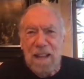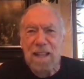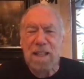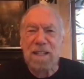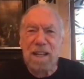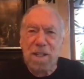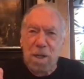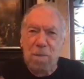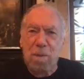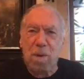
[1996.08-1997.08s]
And the yeah.
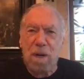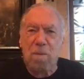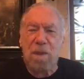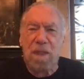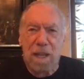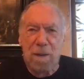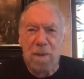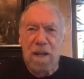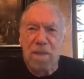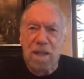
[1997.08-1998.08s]
touching point with
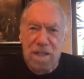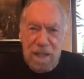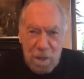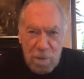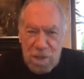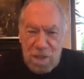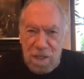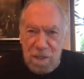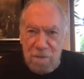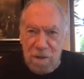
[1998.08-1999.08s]
him, the terrorist
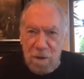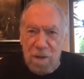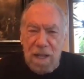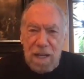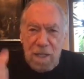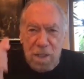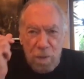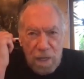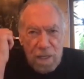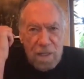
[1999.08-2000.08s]
on the phone, he's
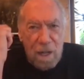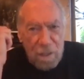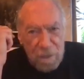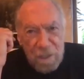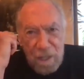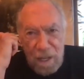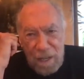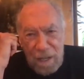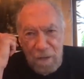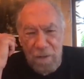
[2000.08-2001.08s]
trying to talk this guy
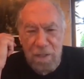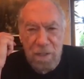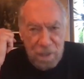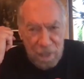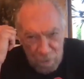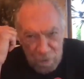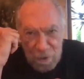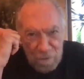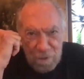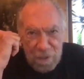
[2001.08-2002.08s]
out of as a Secret
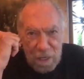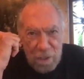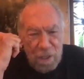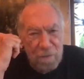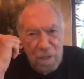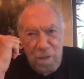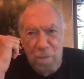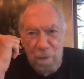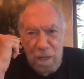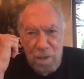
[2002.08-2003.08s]
Service agent of killing the
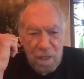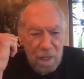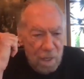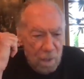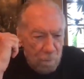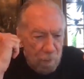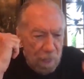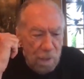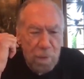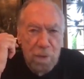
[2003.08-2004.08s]
president
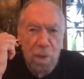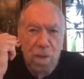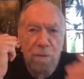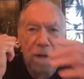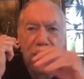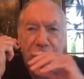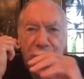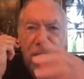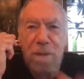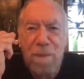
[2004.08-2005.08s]
bottle of Patron in front of him,
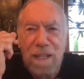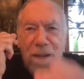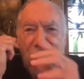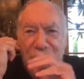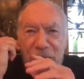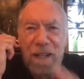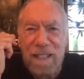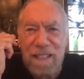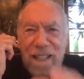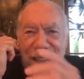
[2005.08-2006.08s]
sipping it while he's trying
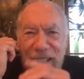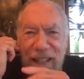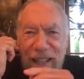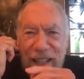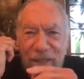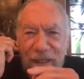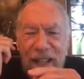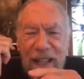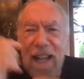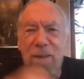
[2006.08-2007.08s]
to talk the guy out of it.
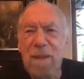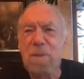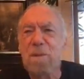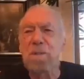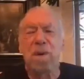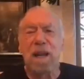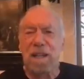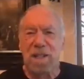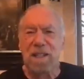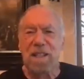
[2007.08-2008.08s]
I mean, it was
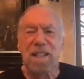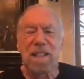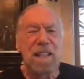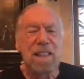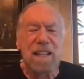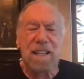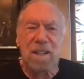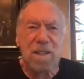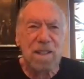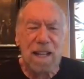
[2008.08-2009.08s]
priceless. And I think a
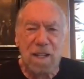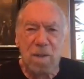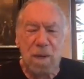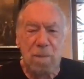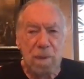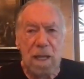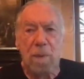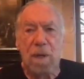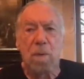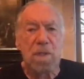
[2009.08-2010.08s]
year later, when
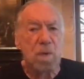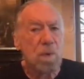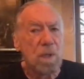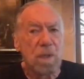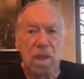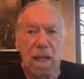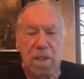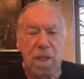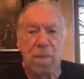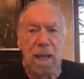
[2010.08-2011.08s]
Playboy was a real
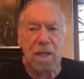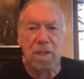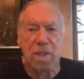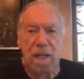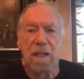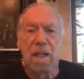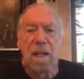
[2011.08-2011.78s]
classy magazine,